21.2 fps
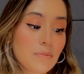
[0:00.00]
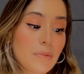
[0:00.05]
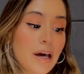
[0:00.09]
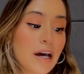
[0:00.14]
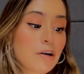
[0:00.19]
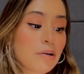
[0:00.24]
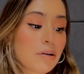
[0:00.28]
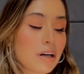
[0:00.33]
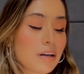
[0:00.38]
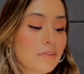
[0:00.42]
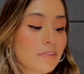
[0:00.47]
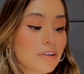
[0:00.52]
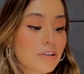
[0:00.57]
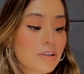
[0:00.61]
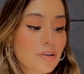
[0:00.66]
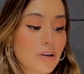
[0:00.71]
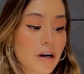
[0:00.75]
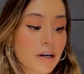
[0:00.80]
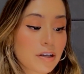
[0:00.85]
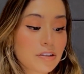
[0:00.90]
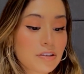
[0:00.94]
However,
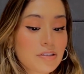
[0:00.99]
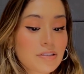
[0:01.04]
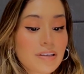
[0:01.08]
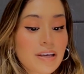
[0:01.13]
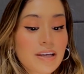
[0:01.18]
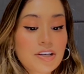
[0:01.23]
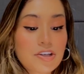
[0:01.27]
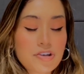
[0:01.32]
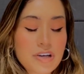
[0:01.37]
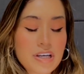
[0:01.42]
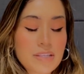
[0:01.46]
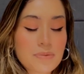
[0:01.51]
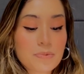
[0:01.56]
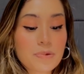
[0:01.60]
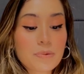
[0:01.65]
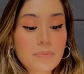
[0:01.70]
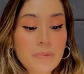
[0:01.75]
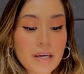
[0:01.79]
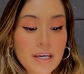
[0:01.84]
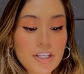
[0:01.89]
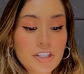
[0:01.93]
doctors and
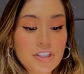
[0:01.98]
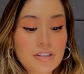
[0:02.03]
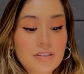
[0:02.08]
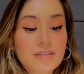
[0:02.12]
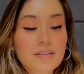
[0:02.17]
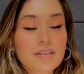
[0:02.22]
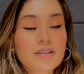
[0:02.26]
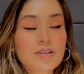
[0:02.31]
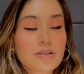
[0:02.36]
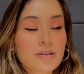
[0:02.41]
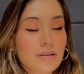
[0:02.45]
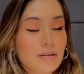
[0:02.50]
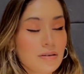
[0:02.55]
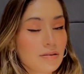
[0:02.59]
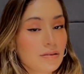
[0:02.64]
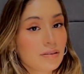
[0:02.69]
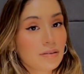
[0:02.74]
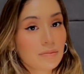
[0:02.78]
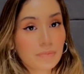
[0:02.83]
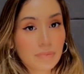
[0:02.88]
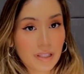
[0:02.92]
desperate patients turned
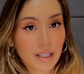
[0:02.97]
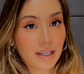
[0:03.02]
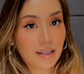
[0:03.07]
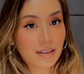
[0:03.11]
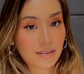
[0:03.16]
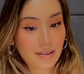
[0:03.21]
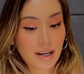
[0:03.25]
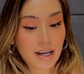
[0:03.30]
a blind